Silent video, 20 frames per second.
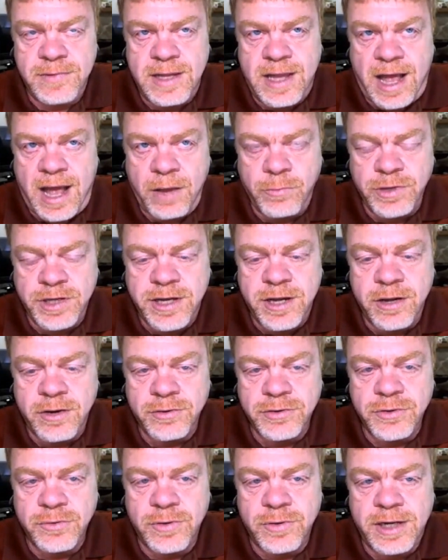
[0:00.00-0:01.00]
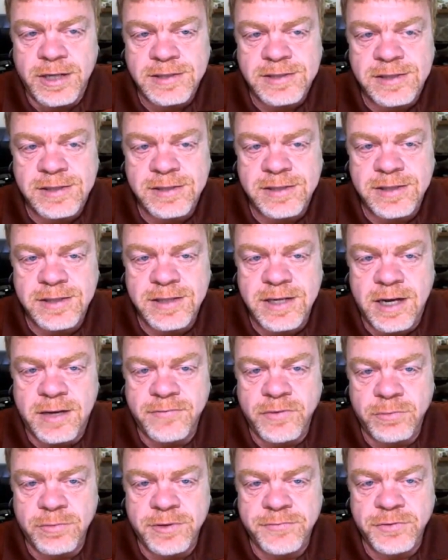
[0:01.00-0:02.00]
I would characterize the Navi
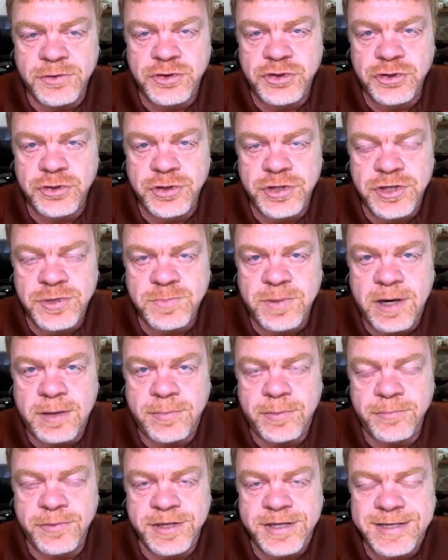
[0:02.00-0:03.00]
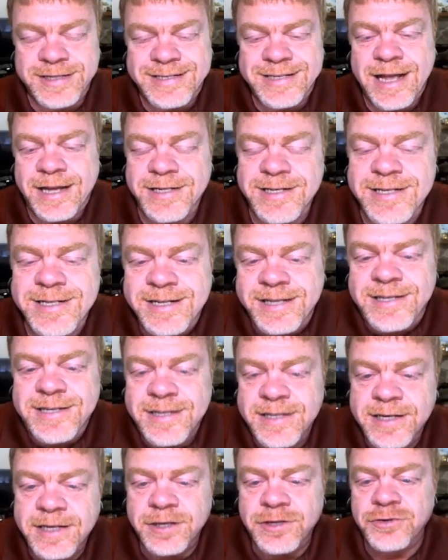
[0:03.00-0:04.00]
River journey as probably a D
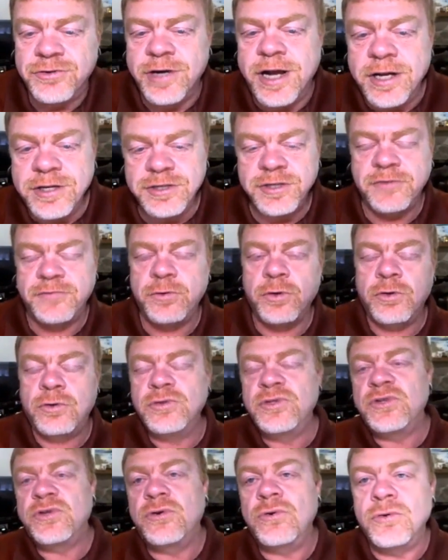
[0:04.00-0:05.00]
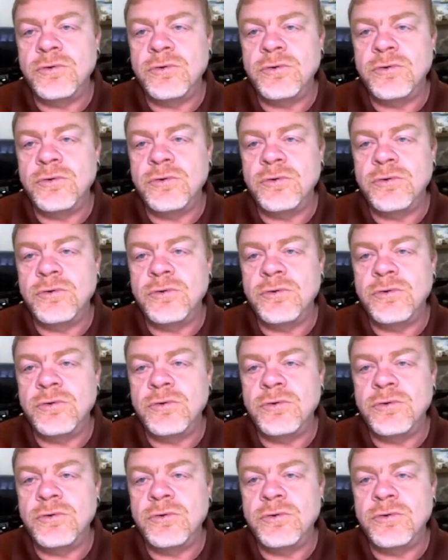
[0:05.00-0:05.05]
ticket attraction if you're old school